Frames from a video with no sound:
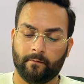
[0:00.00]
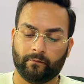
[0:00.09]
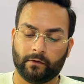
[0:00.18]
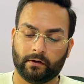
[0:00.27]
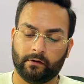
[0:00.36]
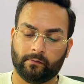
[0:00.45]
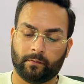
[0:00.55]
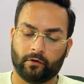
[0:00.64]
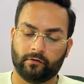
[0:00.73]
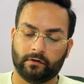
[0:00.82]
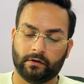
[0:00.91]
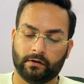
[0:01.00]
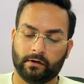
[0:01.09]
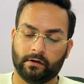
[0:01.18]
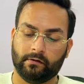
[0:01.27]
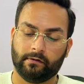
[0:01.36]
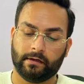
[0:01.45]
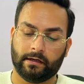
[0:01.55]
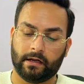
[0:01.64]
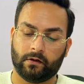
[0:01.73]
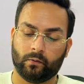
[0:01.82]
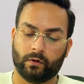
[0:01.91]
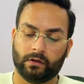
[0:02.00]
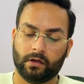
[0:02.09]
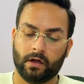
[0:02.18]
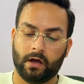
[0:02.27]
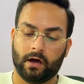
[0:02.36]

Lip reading: the dispositor is sitting with